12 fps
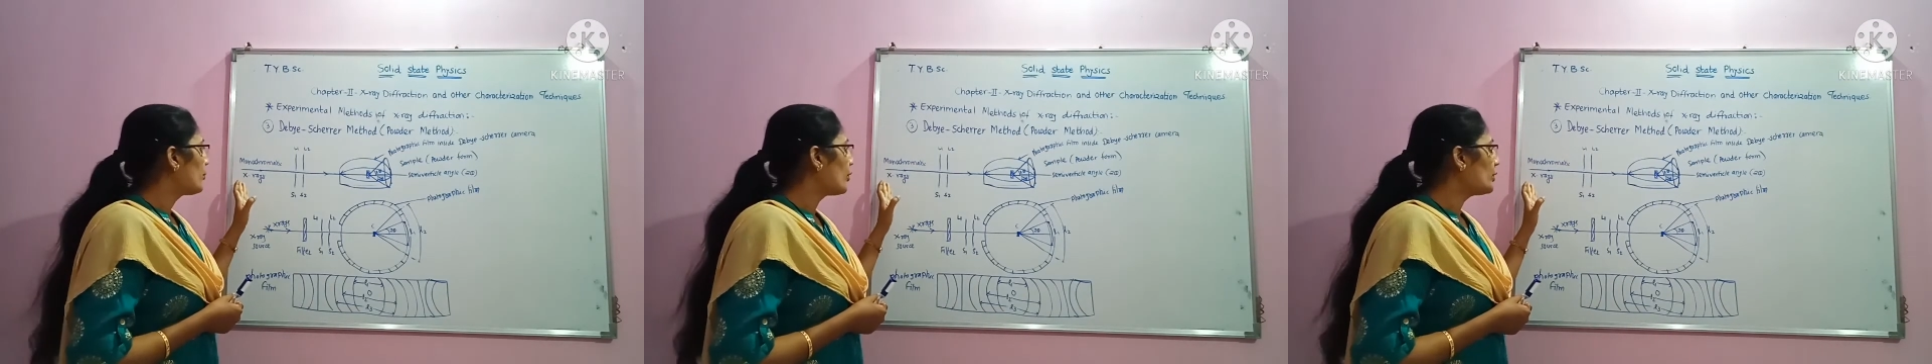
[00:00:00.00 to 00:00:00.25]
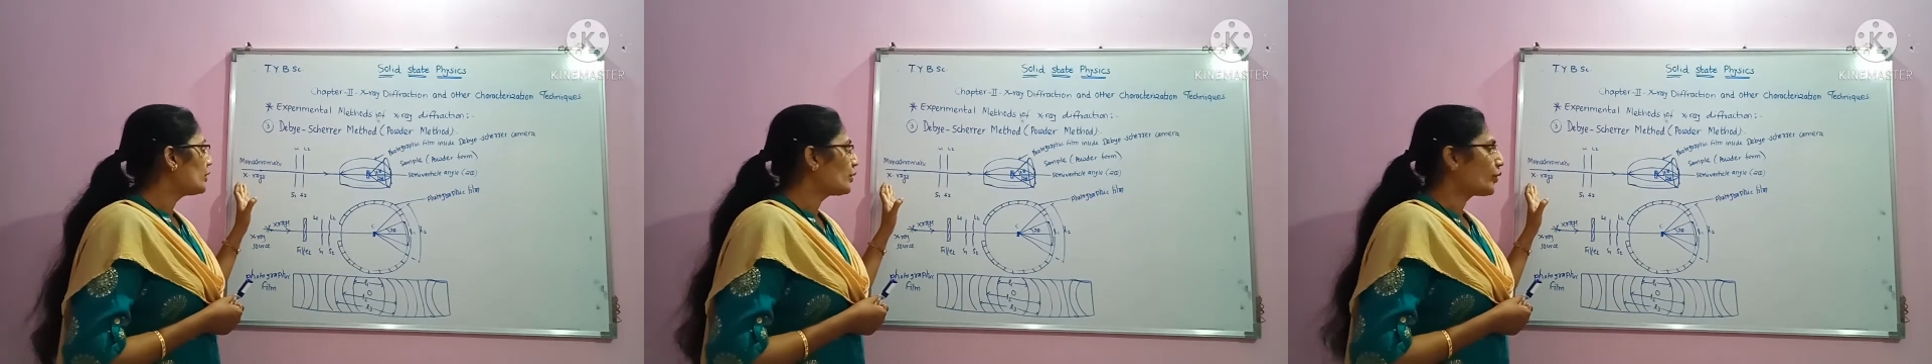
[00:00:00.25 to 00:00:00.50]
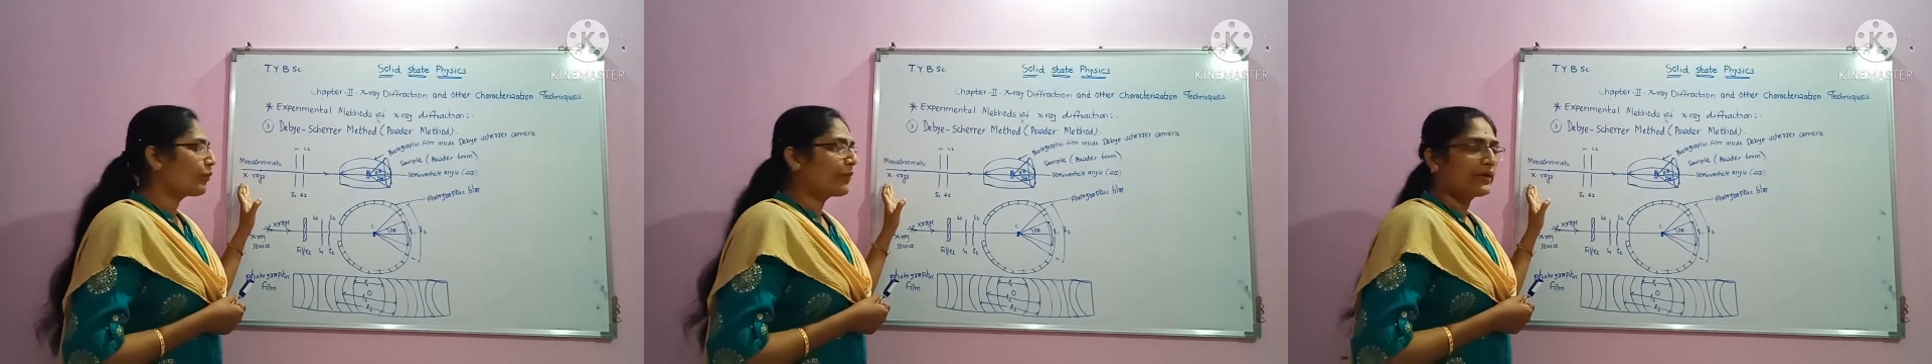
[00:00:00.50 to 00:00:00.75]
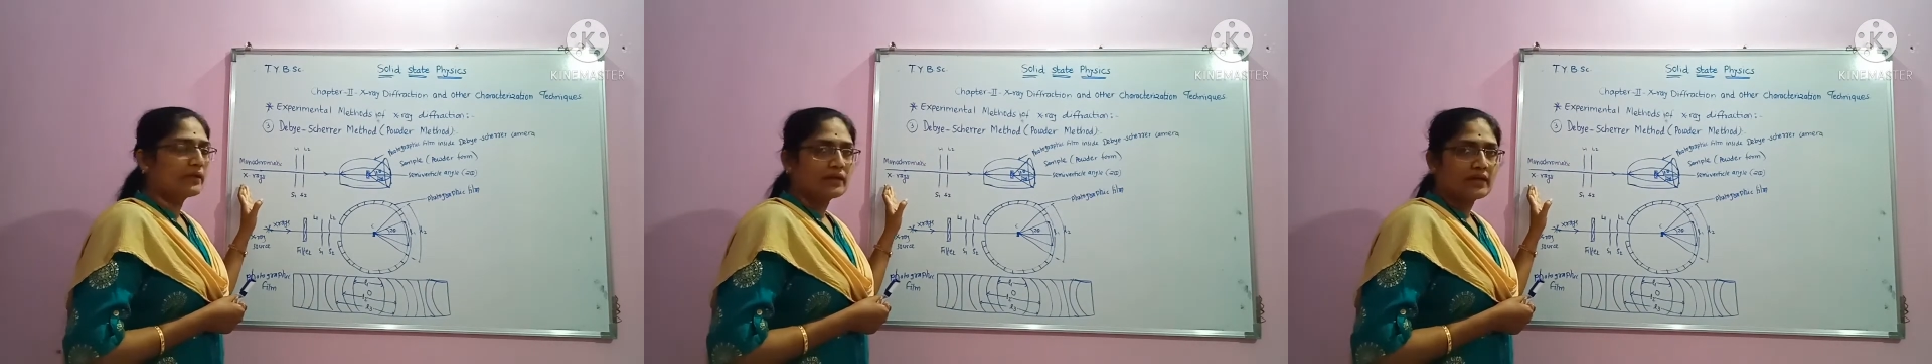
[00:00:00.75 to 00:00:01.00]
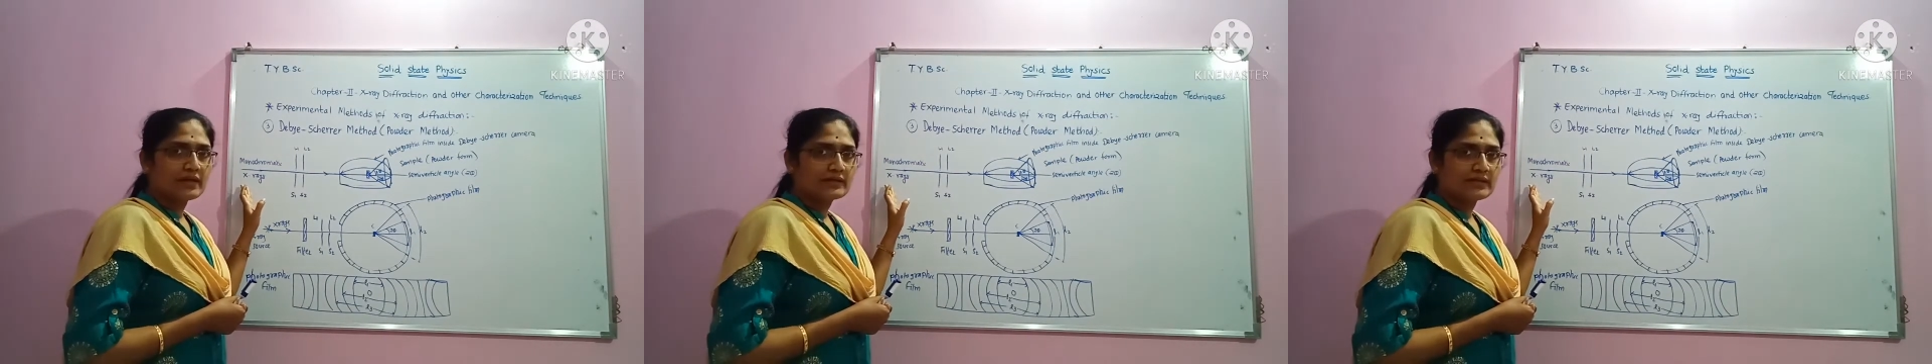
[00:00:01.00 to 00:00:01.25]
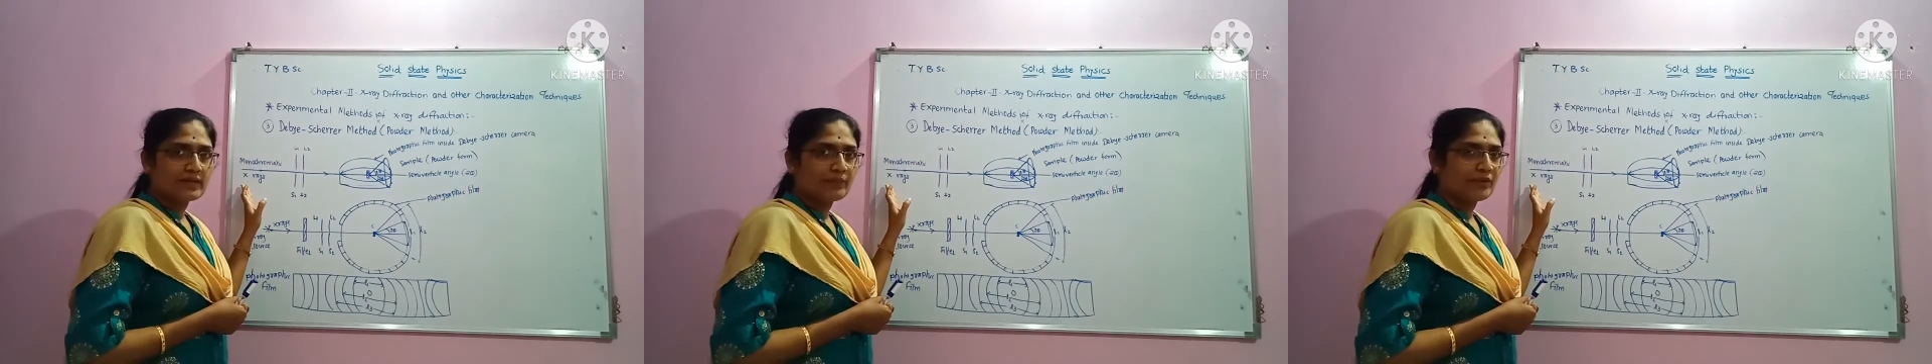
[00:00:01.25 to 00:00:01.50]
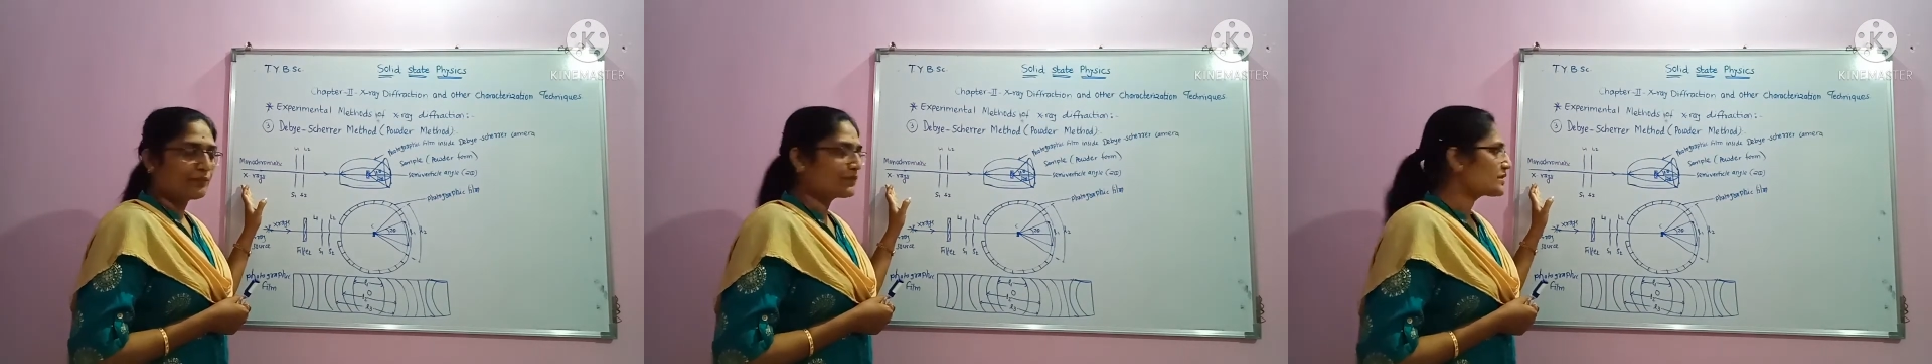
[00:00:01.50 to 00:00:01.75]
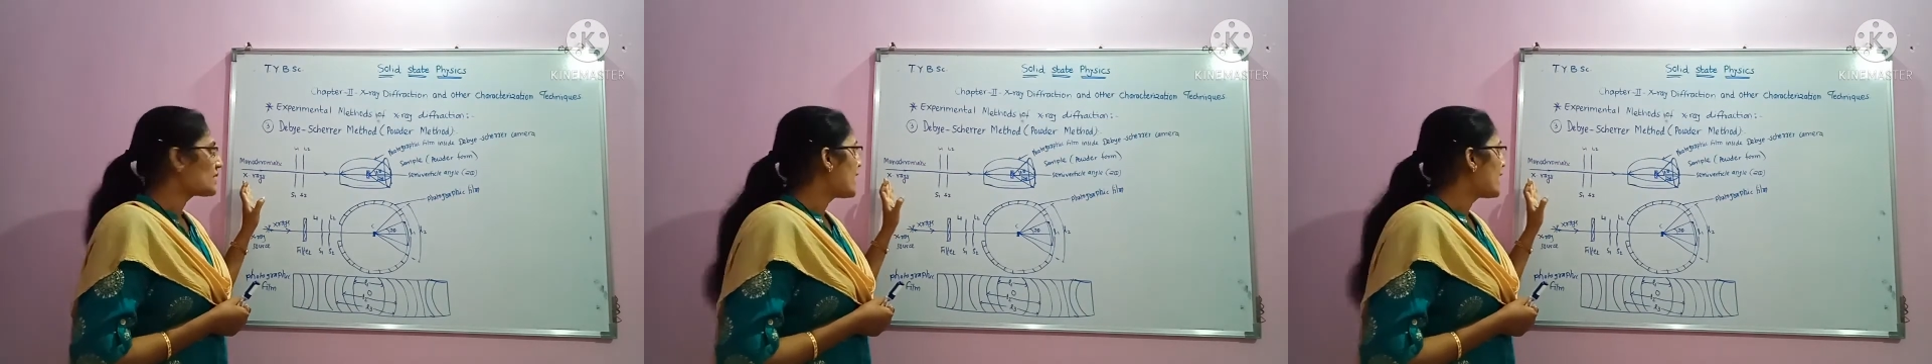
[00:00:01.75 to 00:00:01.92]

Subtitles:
polychromatic X-ray beams,